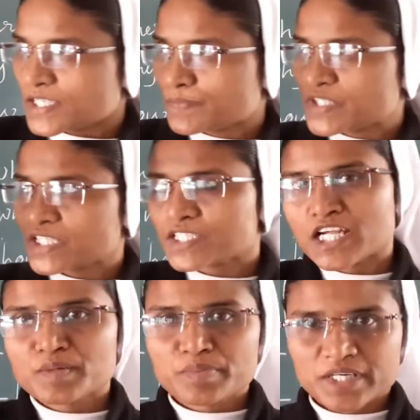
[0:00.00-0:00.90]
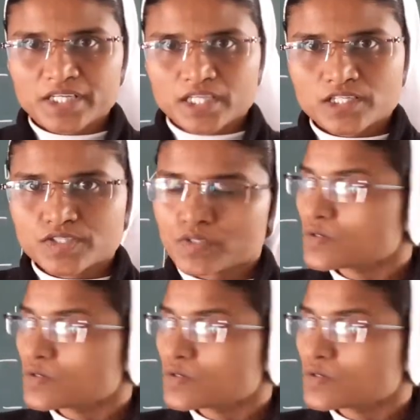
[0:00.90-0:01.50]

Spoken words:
subject and predicates. No?